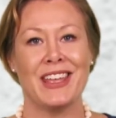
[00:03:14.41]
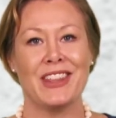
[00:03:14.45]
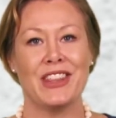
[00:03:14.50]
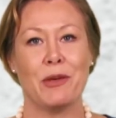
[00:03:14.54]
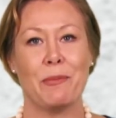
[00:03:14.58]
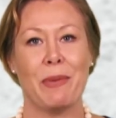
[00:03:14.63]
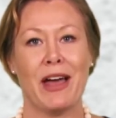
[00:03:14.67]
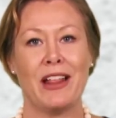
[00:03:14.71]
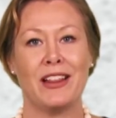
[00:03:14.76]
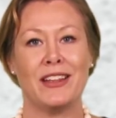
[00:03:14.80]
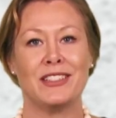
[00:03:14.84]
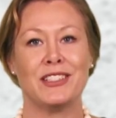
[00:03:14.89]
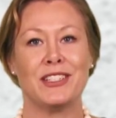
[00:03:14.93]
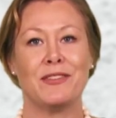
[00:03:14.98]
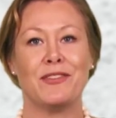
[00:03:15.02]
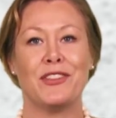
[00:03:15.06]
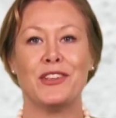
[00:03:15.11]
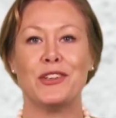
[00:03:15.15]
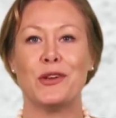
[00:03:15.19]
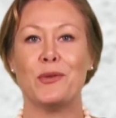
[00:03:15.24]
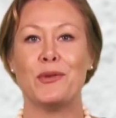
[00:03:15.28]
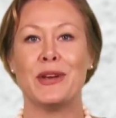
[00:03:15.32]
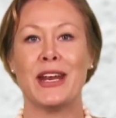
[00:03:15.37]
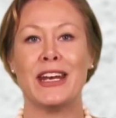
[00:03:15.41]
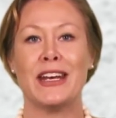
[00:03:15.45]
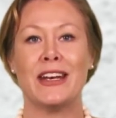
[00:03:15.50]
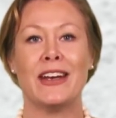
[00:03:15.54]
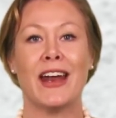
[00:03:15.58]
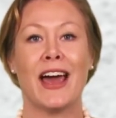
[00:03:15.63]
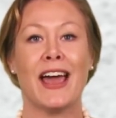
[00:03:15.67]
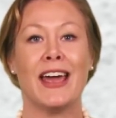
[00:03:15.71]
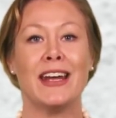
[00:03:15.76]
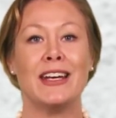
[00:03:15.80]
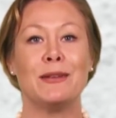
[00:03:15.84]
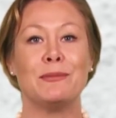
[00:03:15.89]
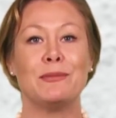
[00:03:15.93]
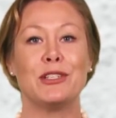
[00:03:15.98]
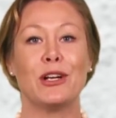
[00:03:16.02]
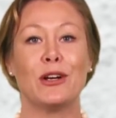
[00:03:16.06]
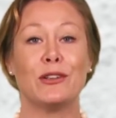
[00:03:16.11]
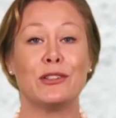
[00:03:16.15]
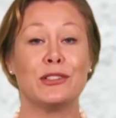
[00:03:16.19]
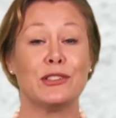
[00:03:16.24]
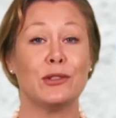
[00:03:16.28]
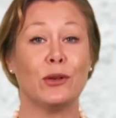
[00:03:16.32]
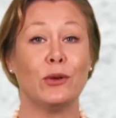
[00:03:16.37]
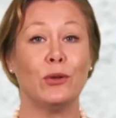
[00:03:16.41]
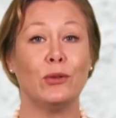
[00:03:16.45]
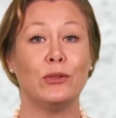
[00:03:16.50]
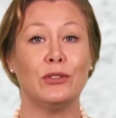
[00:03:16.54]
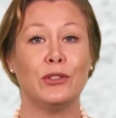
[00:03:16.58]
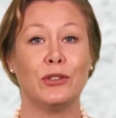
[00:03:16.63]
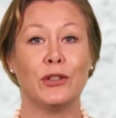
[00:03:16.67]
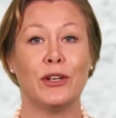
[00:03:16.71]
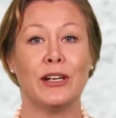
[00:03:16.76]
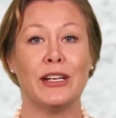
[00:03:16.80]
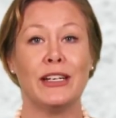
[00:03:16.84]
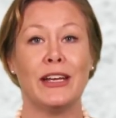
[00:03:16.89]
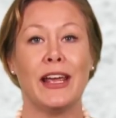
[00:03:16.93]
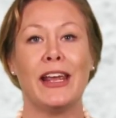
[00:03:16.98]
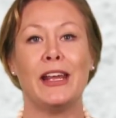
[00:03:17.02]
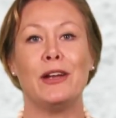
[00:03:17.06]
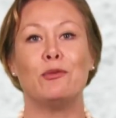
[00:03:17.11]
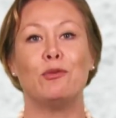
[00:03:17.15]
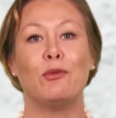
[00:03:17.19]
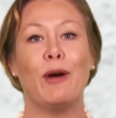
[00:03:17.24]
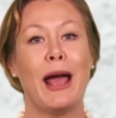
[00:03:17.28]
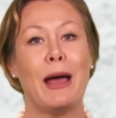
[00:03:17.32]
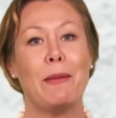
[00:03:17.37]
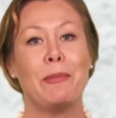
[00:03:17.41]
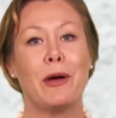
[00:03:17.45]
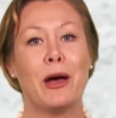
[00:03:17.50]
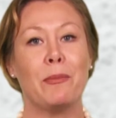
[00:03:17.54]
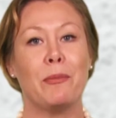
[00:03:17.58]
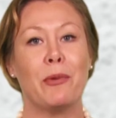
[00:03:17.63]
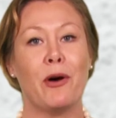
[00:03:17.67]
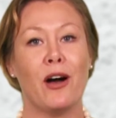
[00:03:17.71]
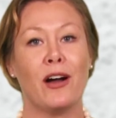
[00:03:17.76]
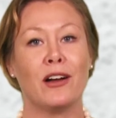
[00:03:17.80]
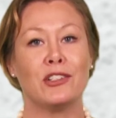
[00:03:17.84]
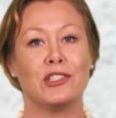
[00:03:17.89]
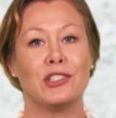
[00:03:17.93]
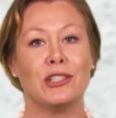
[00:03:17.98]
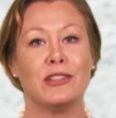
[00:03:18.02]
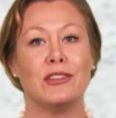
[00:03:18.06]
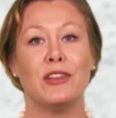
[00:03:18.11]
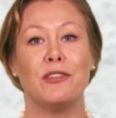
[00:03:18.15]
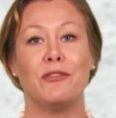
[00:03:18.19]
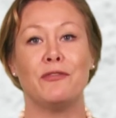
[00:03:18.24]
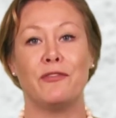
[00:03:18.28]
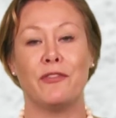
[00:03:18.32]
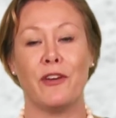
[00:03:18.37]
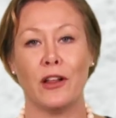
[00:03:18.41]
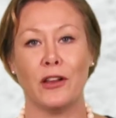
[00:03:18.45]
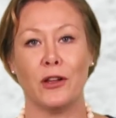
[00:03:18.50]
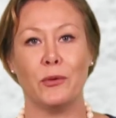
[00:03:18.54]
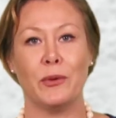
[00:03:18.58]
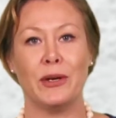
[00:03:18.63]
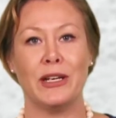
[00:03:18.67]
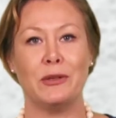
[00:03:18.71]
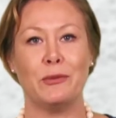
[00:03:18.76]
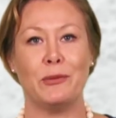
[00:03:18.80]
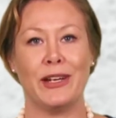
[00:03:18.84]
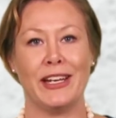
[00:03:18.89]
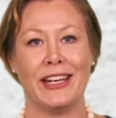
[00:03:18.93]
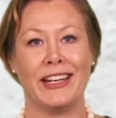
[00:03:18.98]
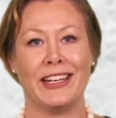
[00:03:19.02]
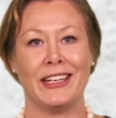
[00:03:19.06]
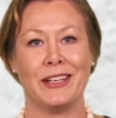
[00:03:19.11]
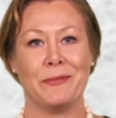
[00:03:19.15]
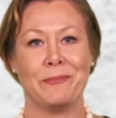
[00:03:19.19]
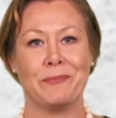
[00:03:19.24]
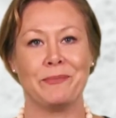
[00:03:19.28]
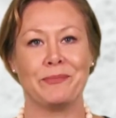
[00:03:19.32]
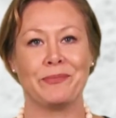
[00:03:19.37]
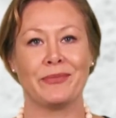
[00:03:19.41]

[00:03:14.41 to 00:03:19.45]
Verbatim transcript: The balance of the donated items are sold during a wrap-up auction the following week.